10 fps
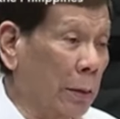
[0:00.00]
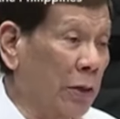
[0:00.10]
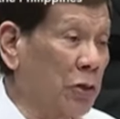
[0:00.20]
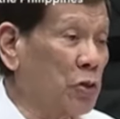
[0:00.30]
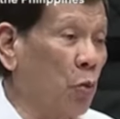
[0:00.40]
at
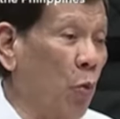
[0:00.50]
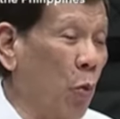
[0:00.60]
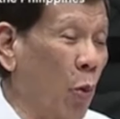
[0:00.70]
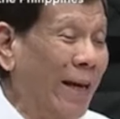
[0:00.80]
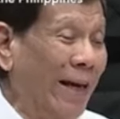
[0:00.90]
least
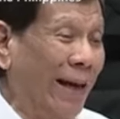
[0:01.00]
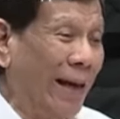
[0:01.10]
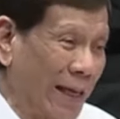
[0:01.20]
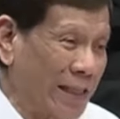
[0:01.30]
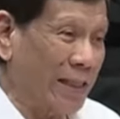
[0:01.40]

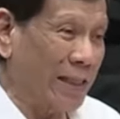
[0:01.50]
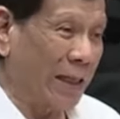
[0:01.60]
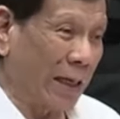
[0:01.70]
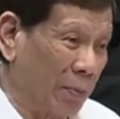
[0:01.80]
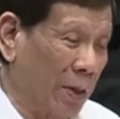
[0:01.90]
one less
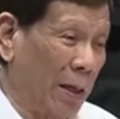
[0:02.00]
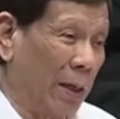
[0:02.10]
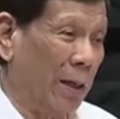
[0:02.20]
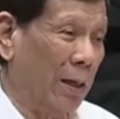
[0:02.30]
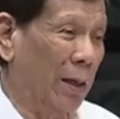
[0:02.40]

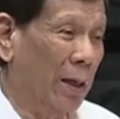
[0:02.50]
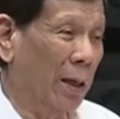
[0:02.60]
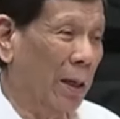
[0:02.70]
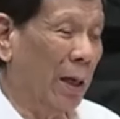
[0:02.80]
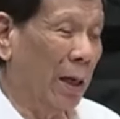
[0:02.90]
criminal
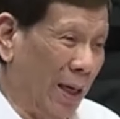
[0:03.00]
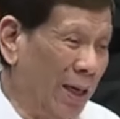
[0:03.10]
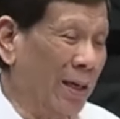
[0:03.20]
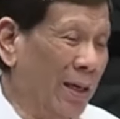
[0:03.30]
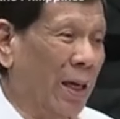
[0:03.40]

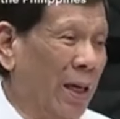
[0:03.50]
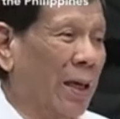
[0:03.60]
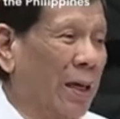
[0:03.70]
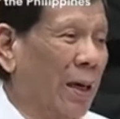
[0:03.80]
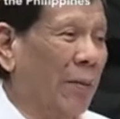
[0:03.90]
in
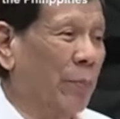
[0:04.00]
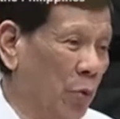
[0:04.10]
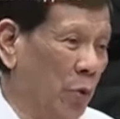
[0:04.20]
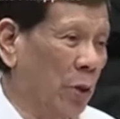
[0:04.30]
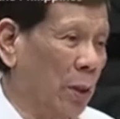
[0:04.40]
the
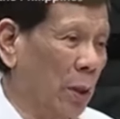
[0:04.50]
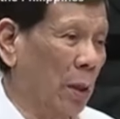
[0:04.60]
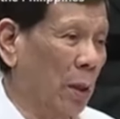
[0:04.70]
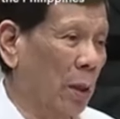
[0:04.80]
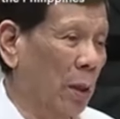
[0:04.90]

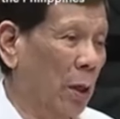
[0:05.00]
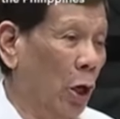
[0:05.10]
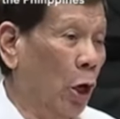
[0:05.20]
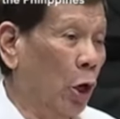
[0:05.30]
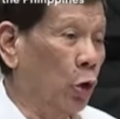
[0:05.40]
community.
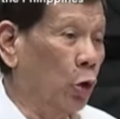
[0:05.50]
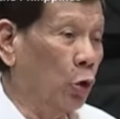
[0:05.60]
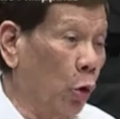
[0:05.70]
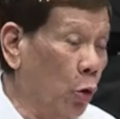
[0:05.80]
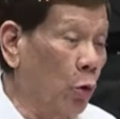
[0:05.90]

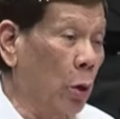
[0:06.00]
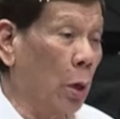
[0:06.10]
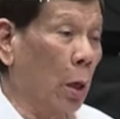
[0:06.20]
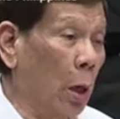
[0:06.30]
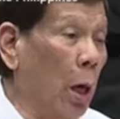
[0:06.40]

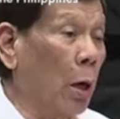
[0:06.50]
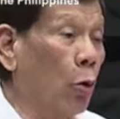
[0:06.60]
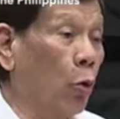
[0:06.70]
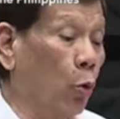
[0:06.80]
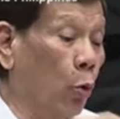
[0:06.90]
Yun
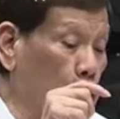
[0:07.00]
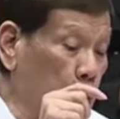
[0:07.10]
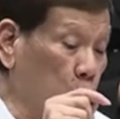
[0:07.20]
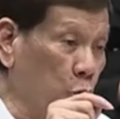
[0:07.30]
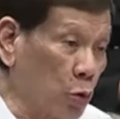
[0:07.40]
ang
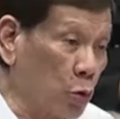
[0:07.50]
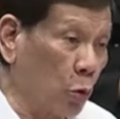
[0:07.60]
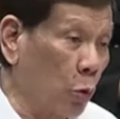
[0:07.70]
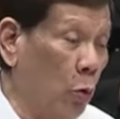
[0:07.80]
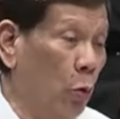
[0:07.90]
utos
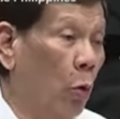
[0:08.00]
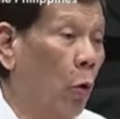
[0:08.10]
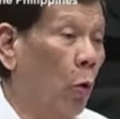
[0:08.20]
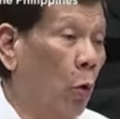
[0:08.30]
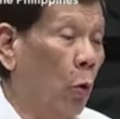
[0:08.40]
ko
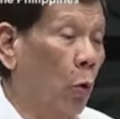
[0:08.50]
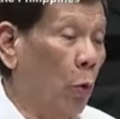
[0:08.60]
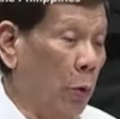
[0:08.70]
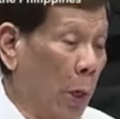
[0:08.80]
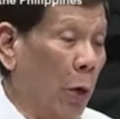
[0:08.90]

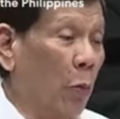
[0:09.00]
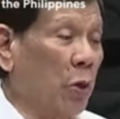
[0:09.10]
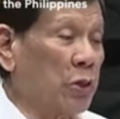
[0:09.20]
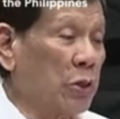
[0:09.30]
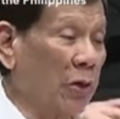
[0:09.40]
when I
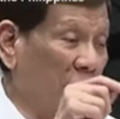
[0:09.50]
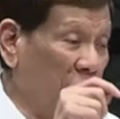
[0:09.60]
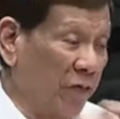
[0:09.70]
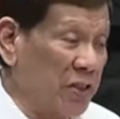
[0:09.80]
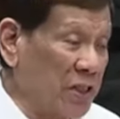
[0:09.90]
was a
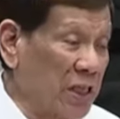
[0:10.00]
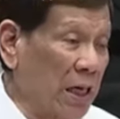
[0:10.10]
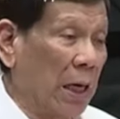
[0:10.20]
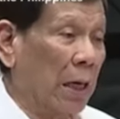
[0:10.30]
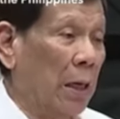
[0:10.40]

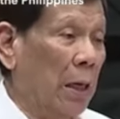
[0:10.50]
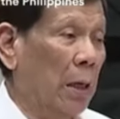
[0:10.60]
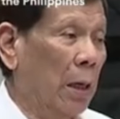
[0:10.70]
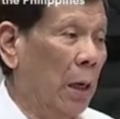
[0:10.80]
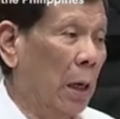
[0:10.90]
fiscal
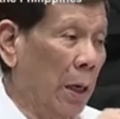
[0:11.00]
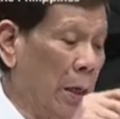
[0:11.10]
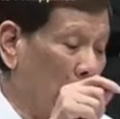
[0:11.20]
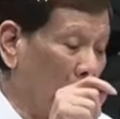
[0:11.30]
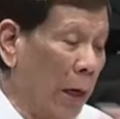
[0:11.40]

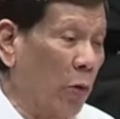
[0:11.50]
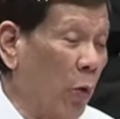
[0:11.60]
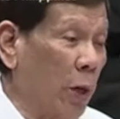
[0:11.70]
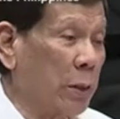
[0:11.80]
and I